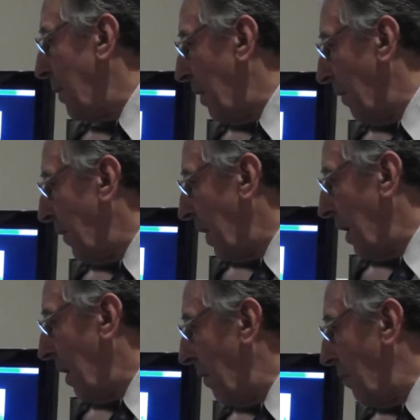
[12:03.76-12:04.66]
uh,
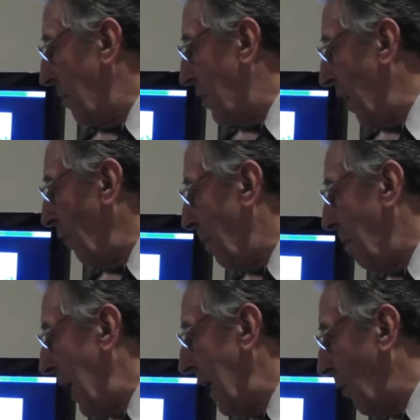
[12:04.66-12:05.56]
um,
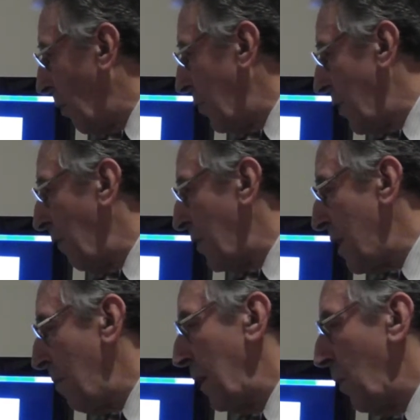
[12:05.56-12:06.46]
self-propelling or
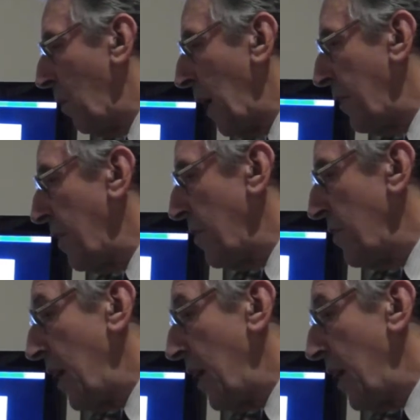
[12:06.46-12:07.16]
self-assembling organizations,